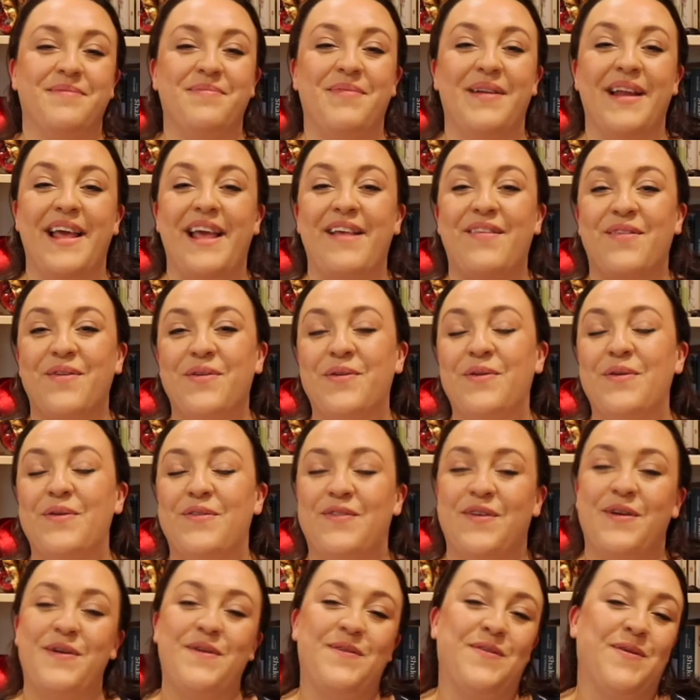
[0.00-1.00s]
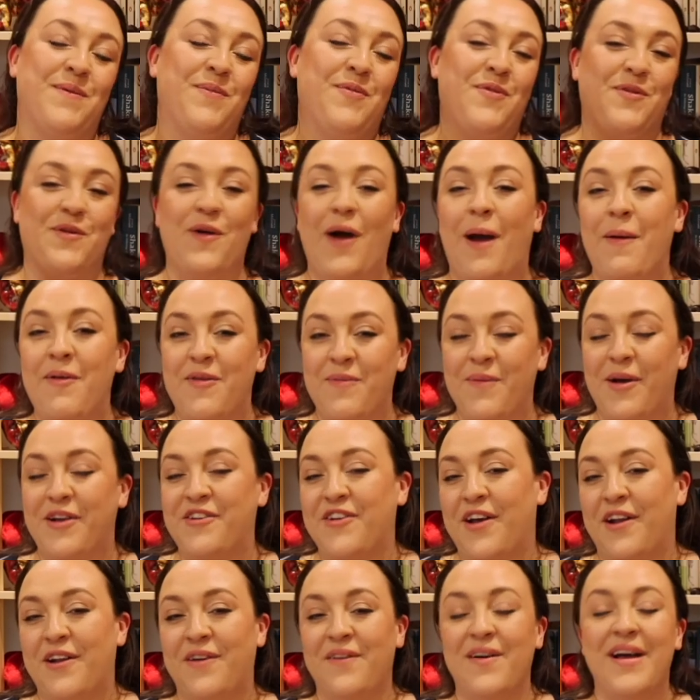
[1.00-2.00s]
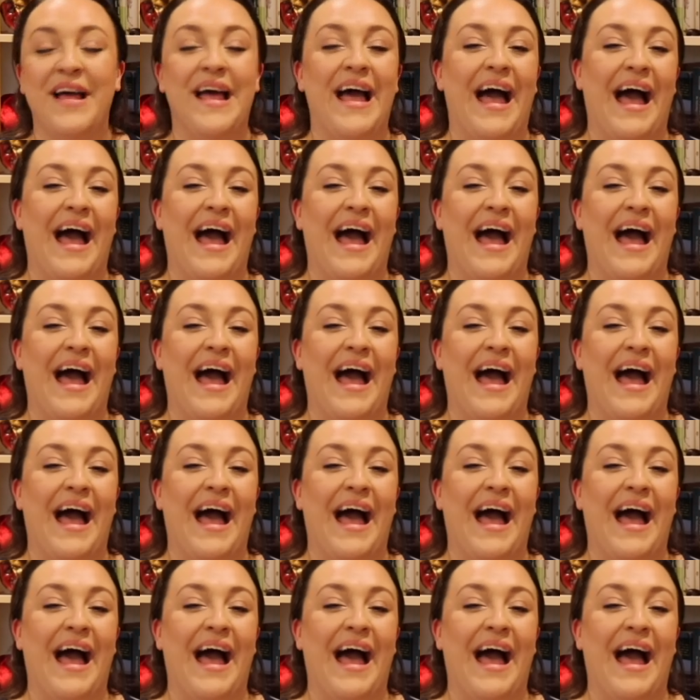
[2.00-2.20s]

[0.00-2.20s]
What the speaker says: Please also subscribe to my channel